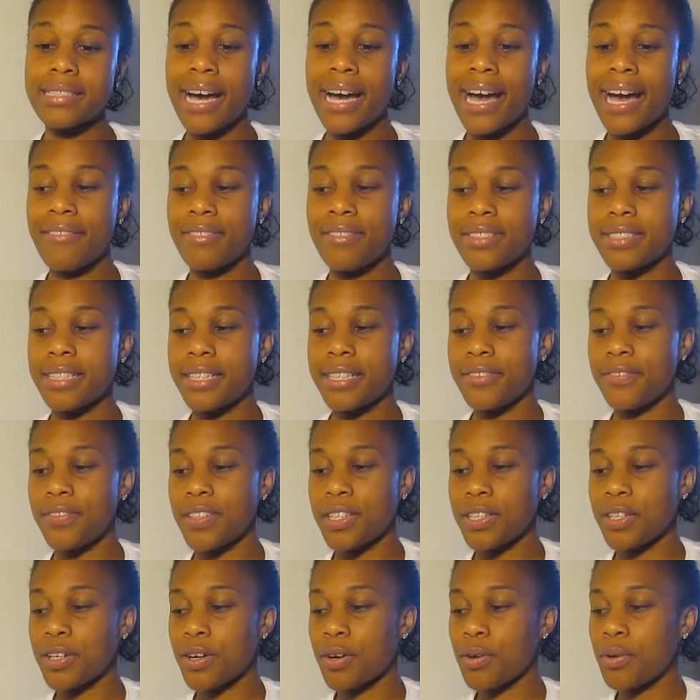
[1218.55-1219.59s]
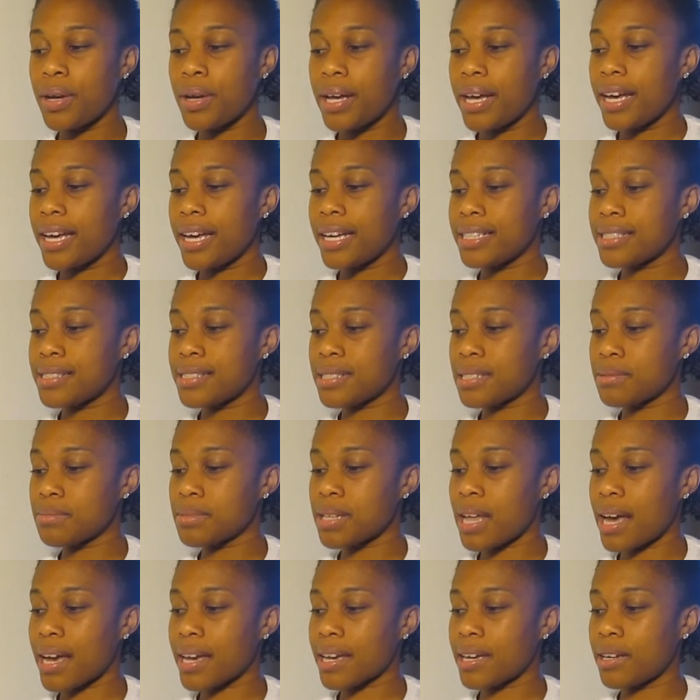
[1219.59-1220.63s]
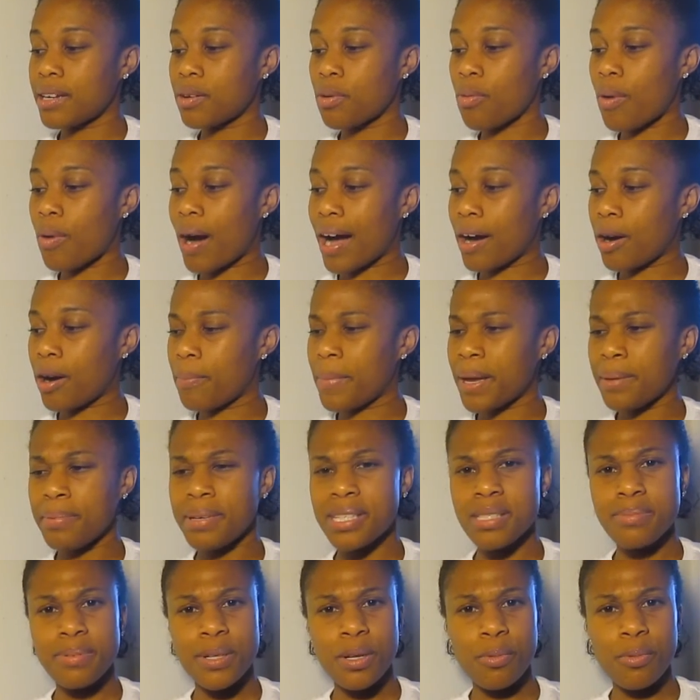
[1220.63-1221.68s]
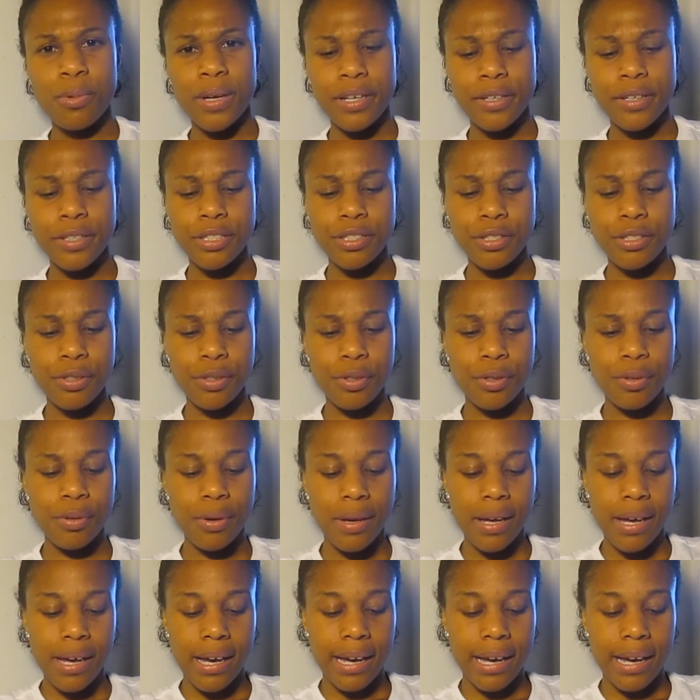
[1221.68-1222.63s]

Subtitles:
I haven't done a video, it seems like, in a while. Maybe it's been a week or two.